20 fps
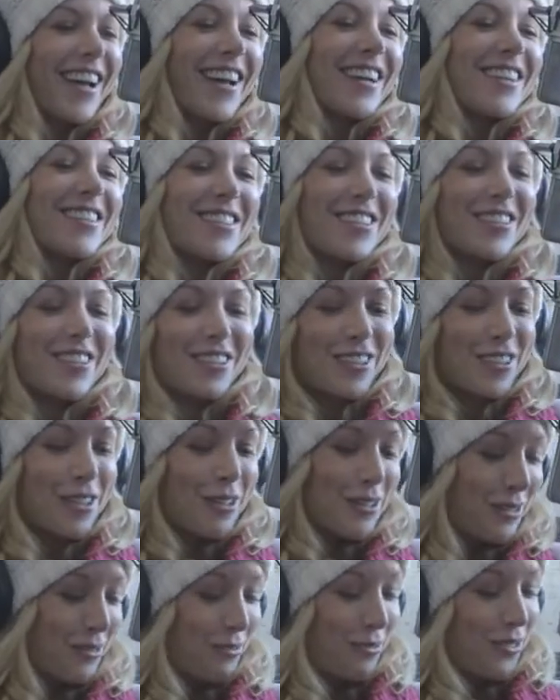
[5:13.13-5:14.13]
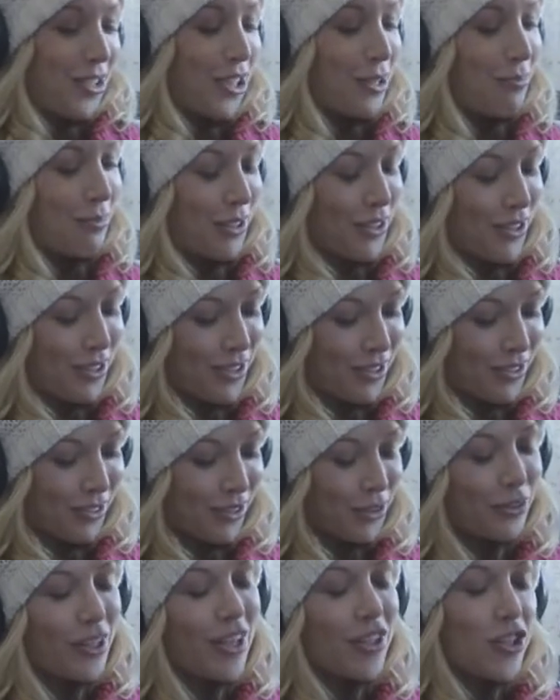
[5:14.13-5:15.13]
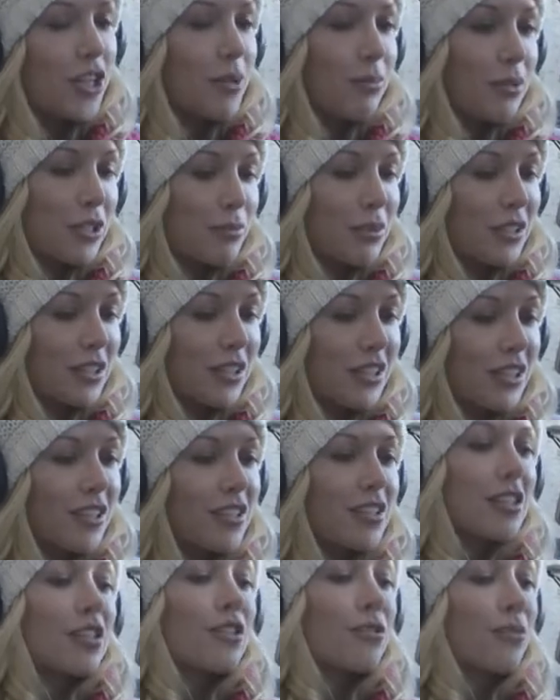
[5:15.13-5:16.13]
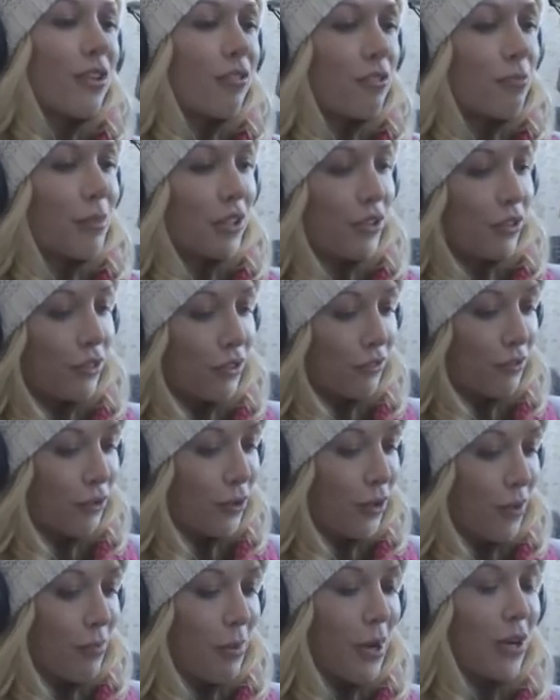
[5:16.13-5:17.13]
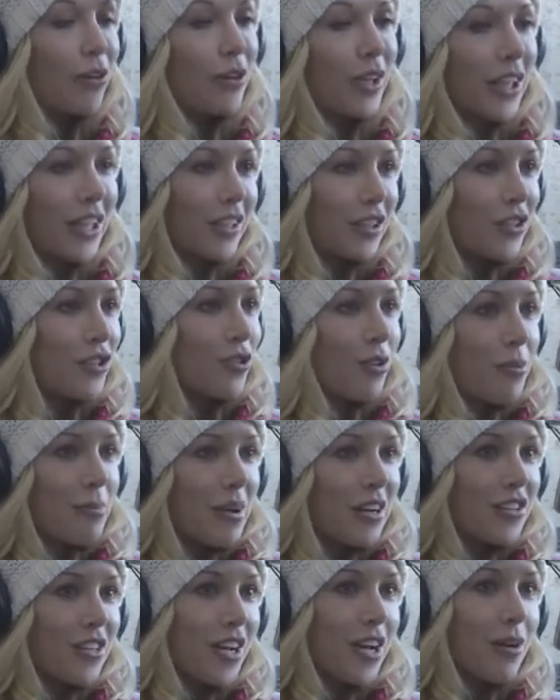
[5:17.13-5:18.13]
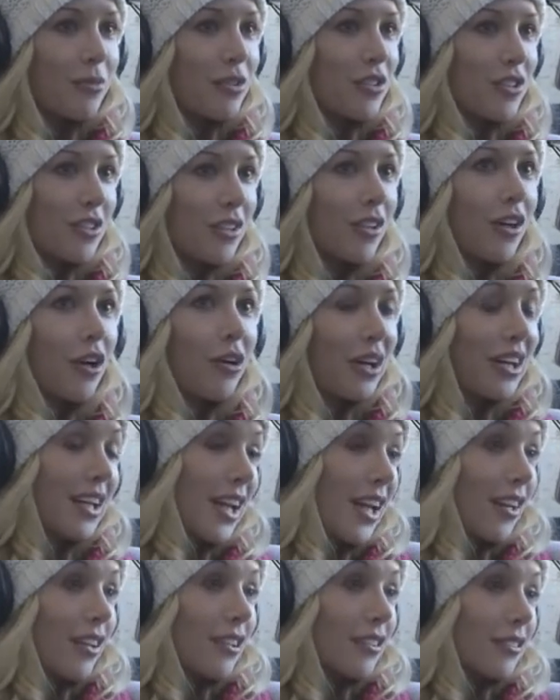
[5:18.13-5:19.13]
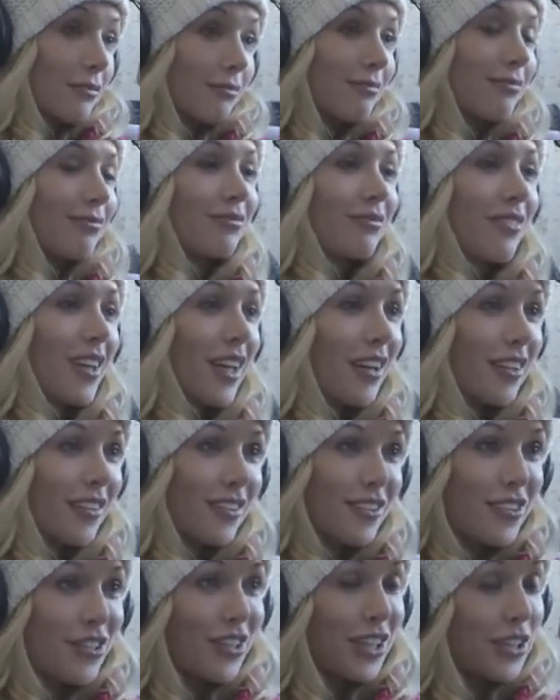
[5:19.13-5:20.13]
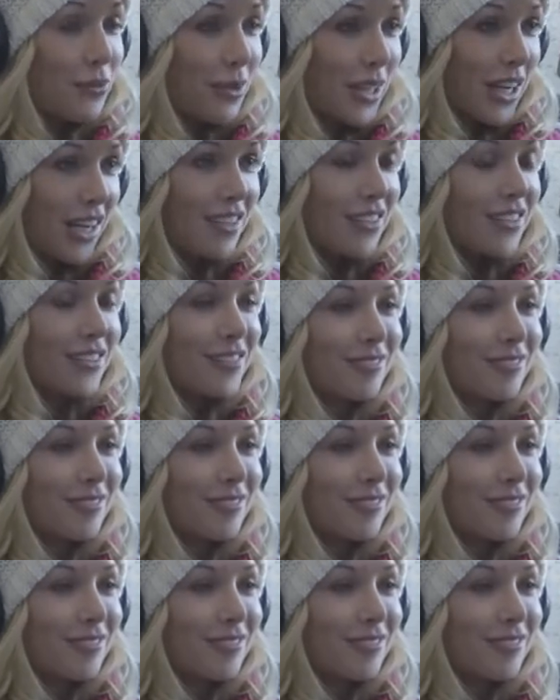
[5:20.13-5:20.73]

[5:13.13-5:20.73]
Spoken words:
And so the cheapest, or not cheapest, but the easiest way for me to afford a pony in a short amount of time was to go get naked. And so that's what I did.